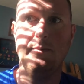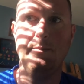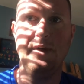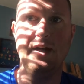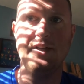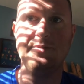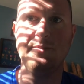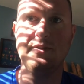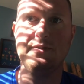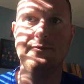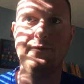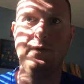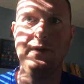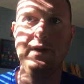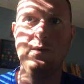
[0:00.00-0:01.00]
Management is
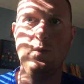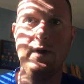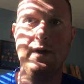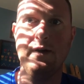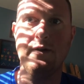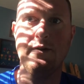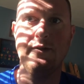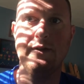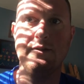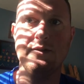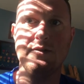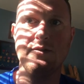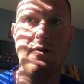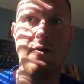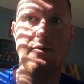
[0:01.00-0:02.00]
fully aware that the
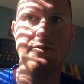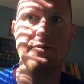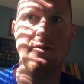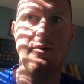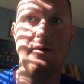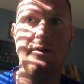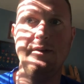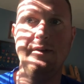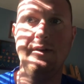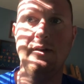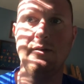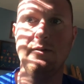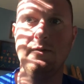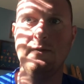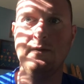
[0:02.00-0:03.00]
starters aren't
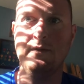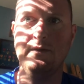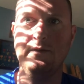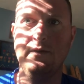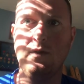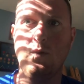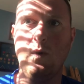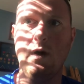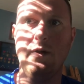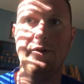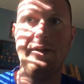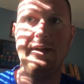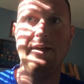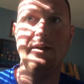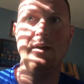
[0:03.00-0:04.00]
near the
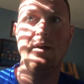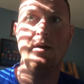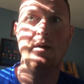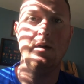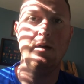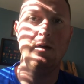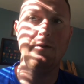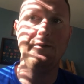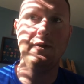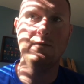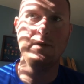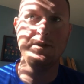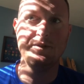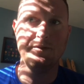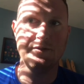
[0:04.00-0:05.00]
quality of the
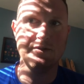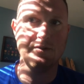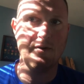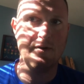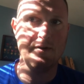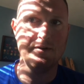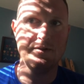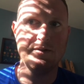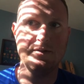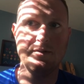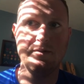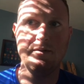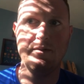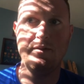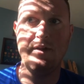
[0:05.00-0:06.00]
original starters
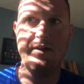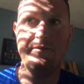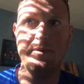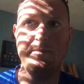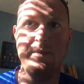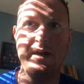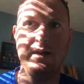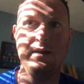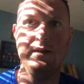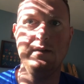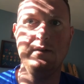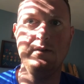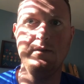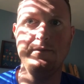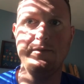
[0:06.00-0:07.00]
they've been
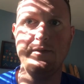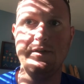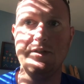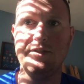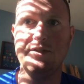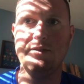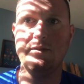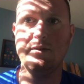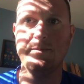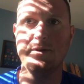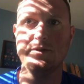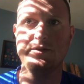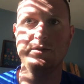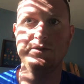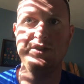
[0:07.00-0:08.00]
making for these
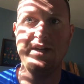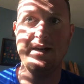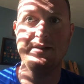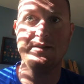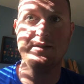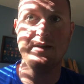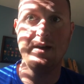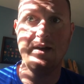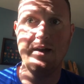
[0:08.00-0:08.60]
commercial jets,